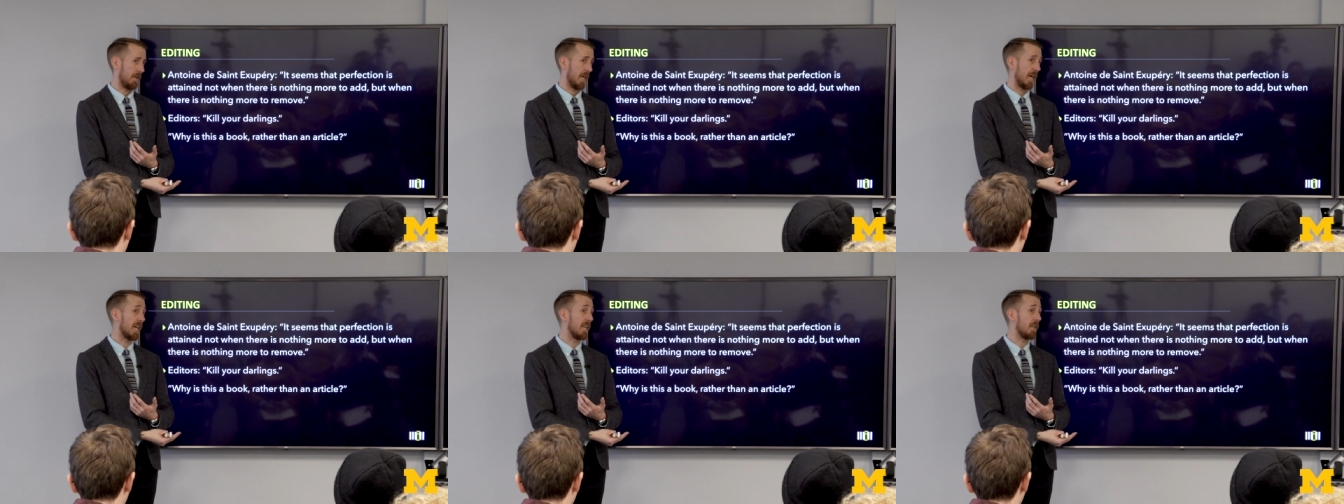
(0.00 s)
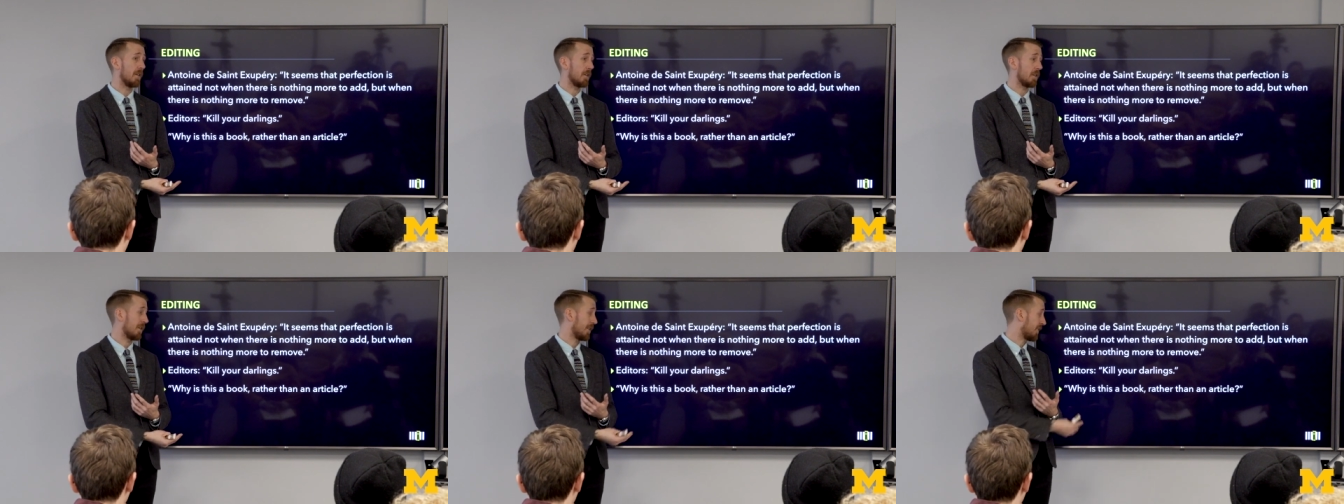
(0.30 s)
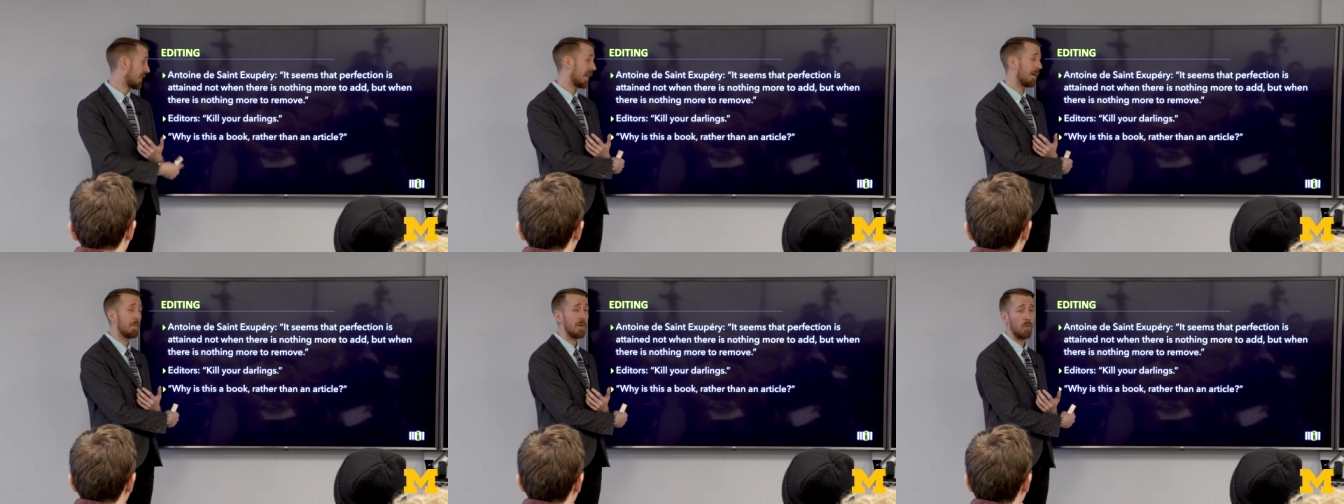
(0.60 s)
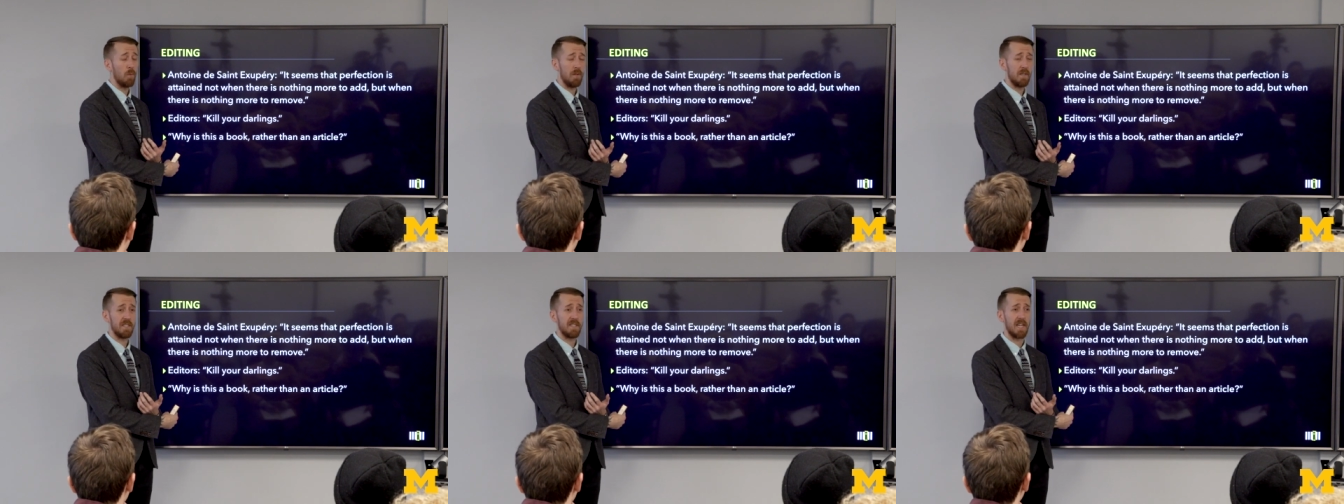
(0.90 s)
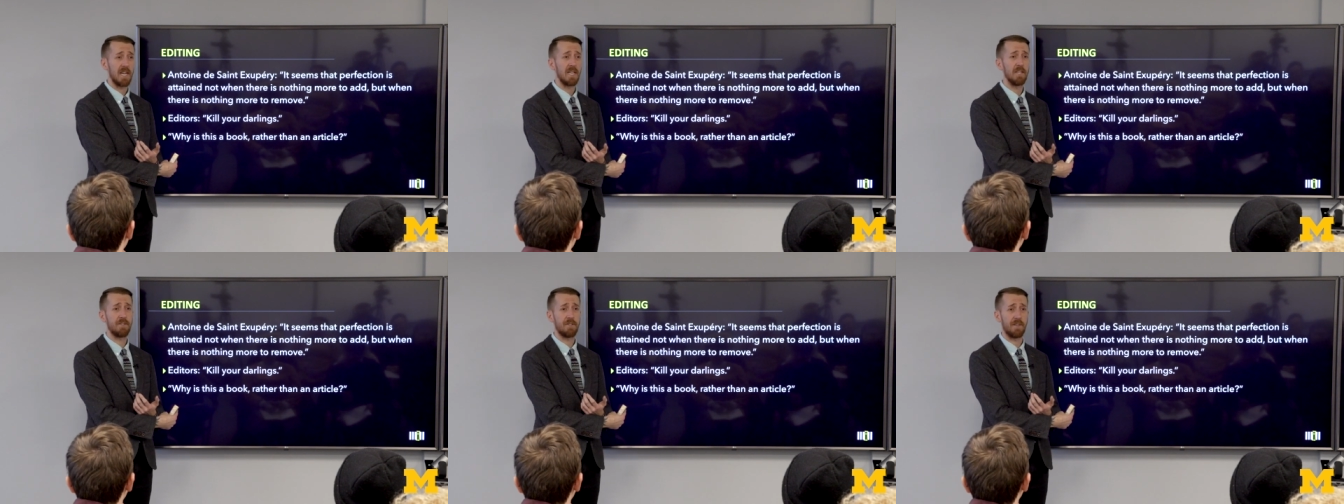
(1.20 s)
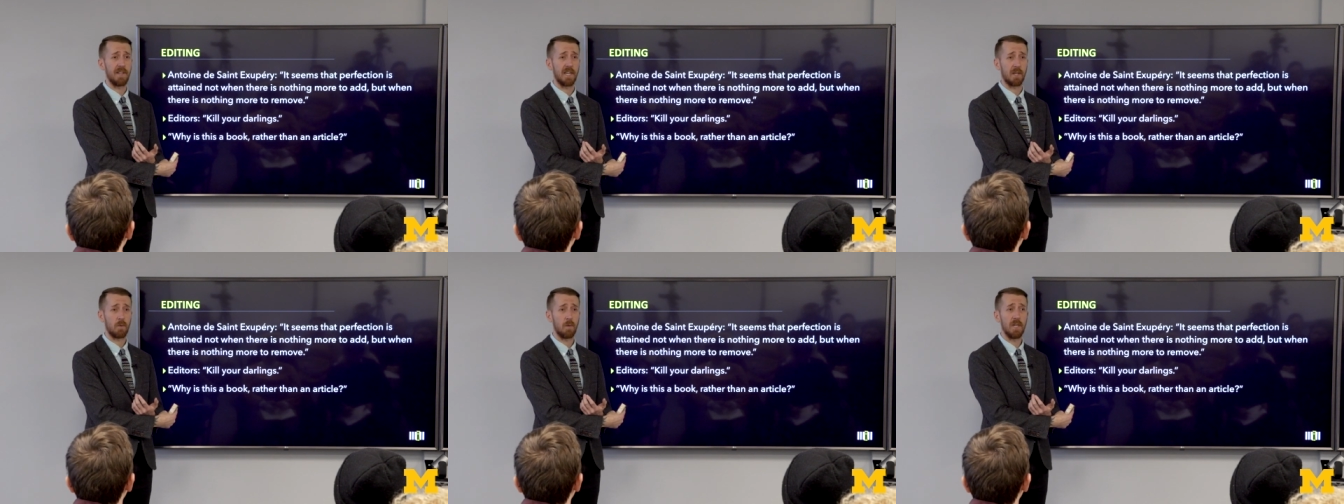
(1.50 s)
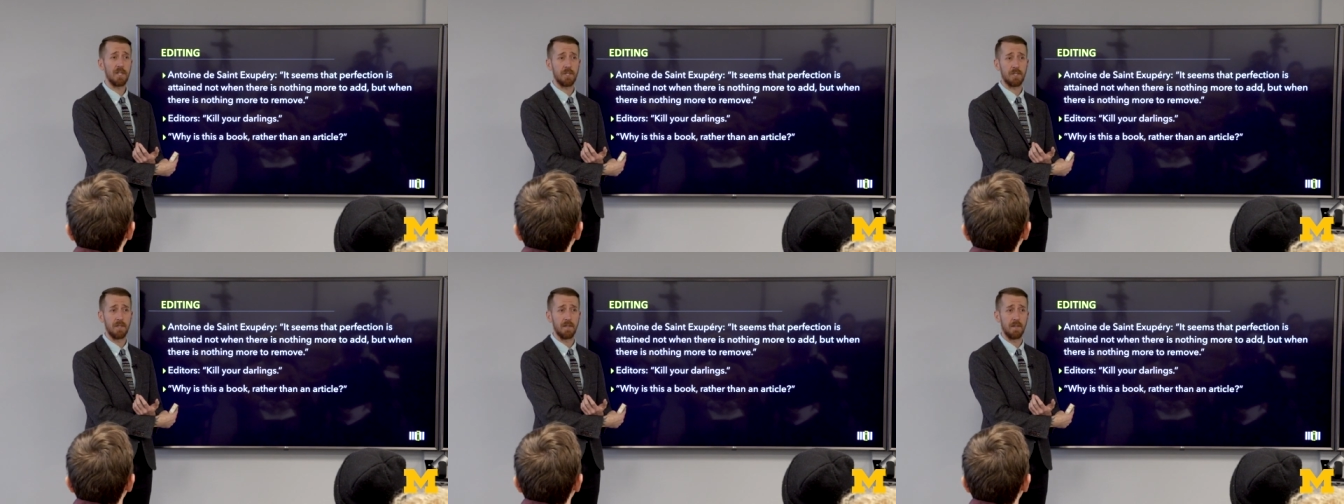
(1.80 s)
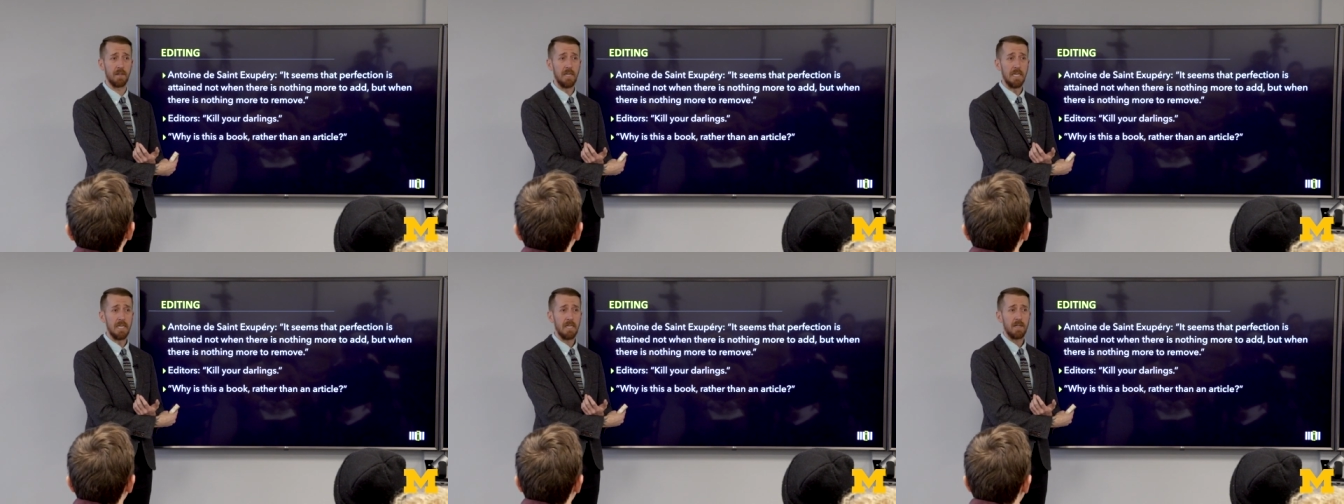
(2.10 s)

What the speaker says: And you gotta be willing to answer that question.